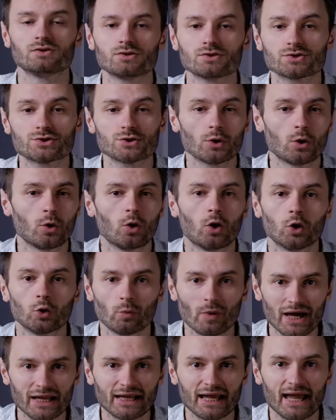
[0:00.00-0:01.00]
So, on
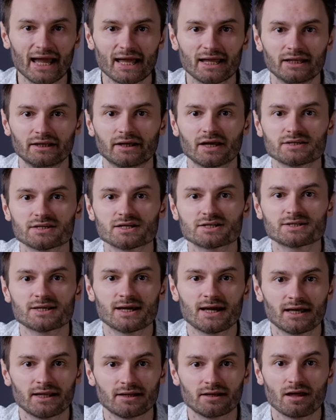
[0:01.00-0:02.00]
one hand, as I
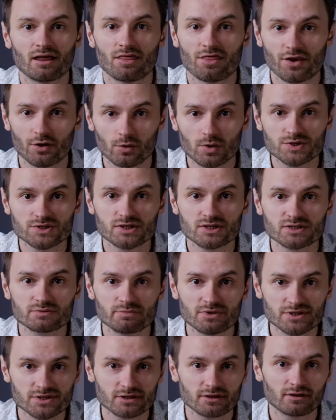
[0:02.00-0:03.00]
said, there was this
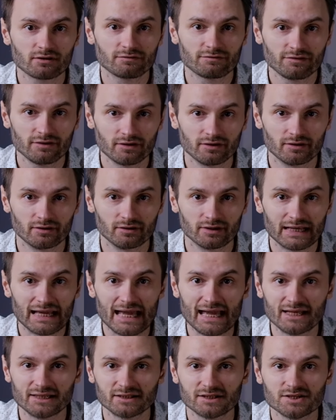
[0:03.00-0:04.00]
mystical fear,
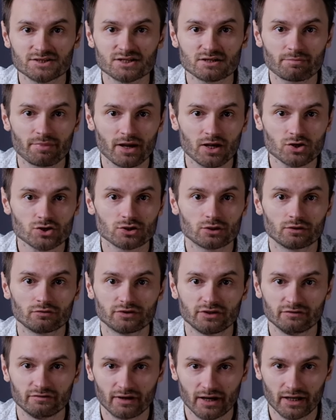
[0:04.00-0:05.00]
anticipation of
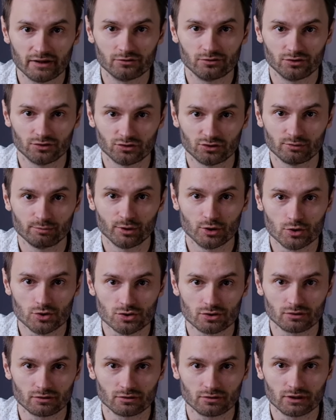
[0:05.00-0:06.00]
divine
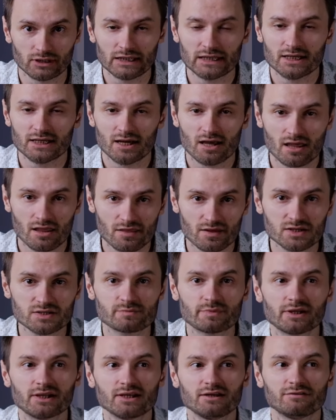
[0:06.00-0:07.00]
retribution. This
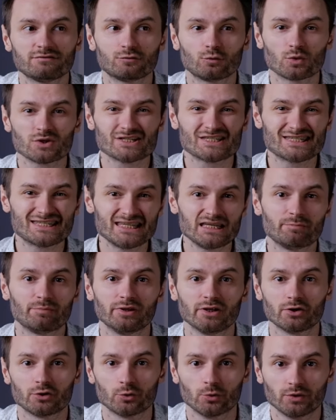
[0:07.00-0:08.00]
belief was
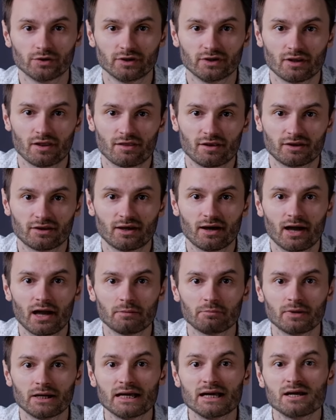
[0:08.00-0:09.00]
deeply rooted at the
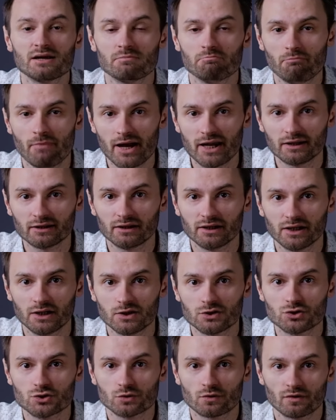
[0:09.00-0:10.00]
time, mainly
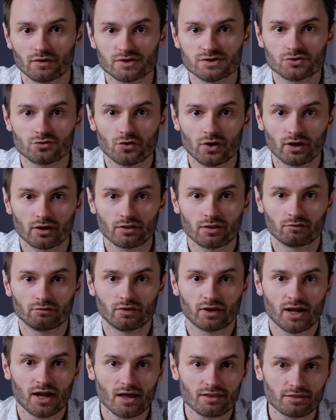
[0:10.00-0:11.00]
due to the strength of
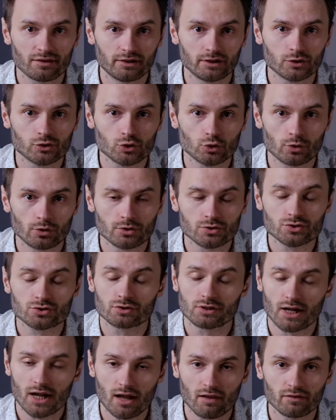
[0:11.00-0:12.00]
the Catholic Church
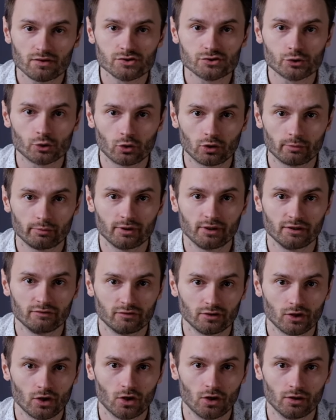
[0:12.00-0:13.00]
and the strong belief
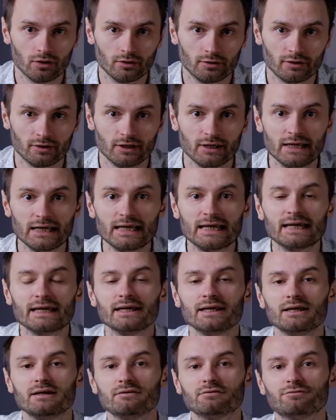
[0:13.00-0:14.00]
in God.
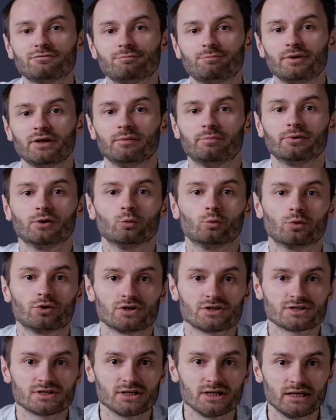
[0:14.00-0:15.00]
If people were
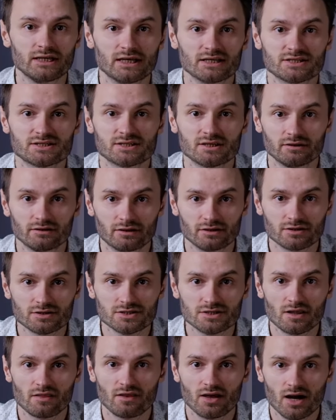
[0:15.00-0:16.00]
seen as
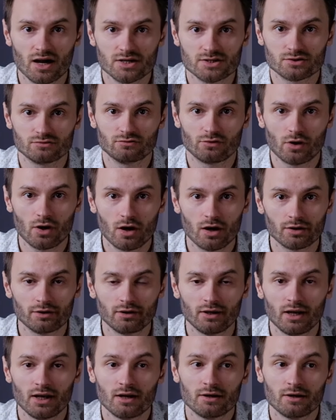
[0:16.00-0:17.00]
sinners in the eyes of God,
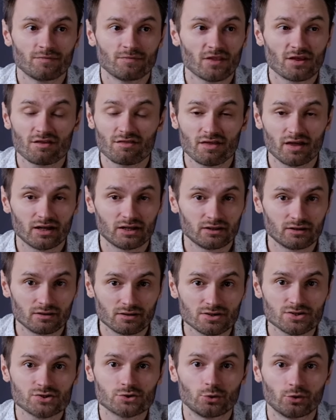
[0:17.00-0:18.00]
then
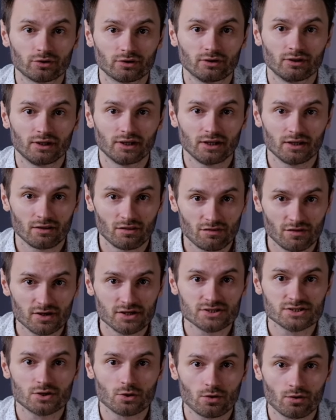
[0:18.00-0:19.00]
certainly
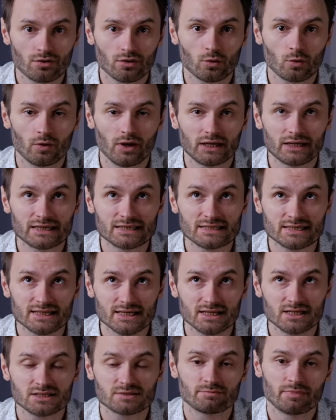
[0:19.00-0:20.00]
this earthquake is
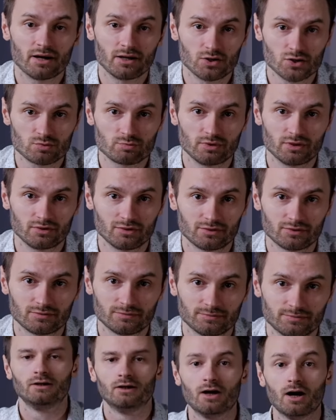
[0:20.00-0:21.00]
his punishment.
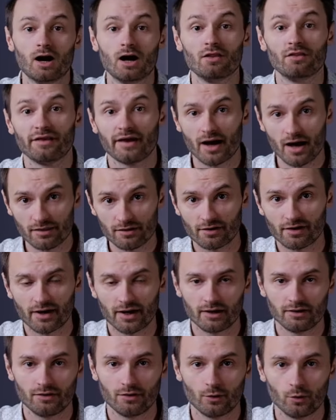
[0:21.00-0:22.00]
On the other
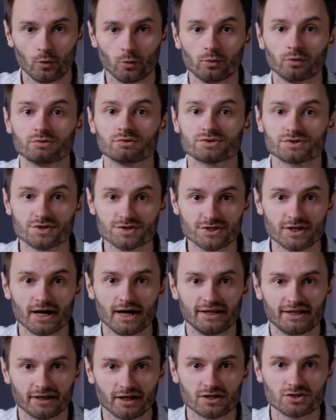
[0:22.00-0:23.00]
hand, though,
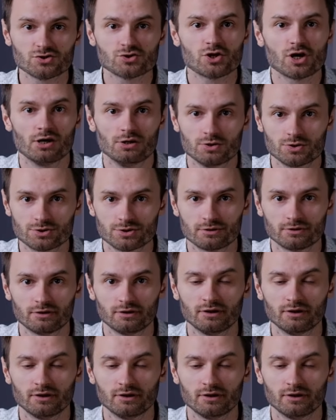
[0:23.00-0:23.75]
society has changed.